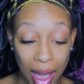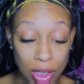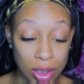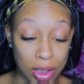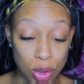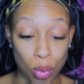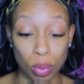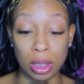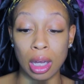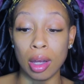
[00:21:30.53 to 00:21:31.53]
I actually need to
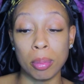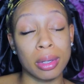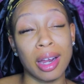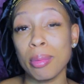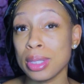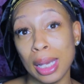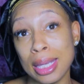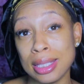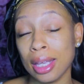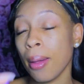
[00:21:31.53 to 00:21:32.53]
re-up, but I was
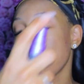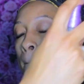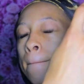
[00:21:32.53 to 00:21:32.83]
lazy.